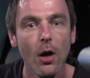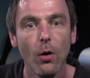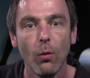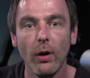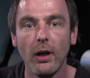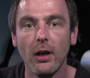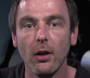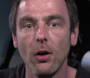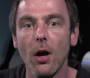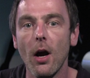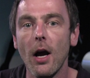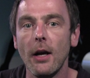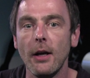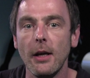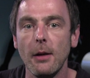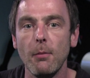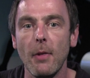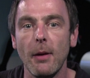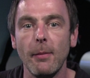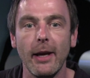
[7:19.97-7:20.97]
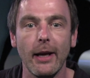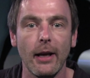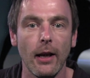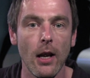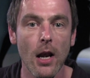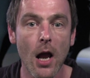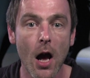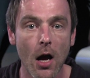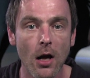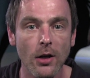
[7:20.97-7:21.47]
we can not only mimic
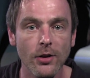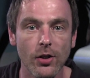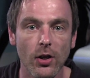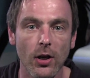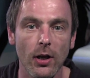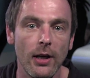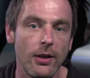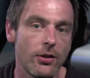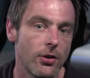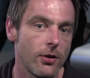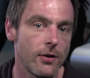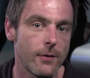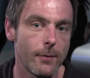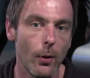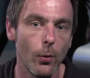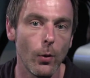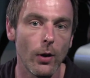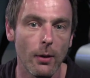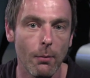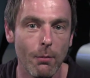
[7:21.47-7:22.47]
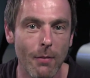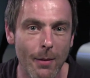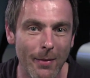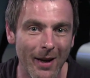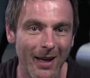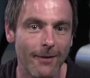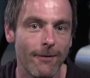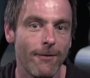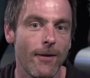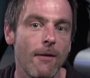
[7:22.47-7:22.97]
large collisions, but we can
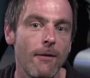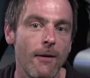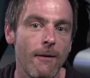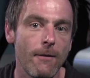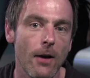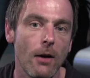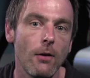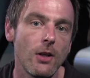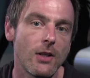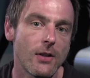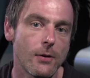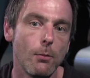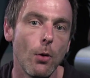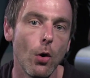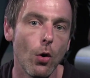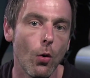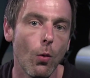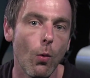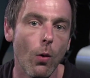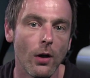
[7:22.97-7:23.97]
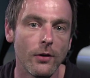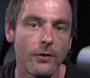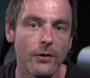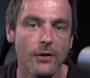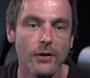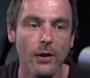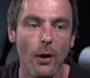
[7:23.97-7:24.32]
mimic very, very small ones.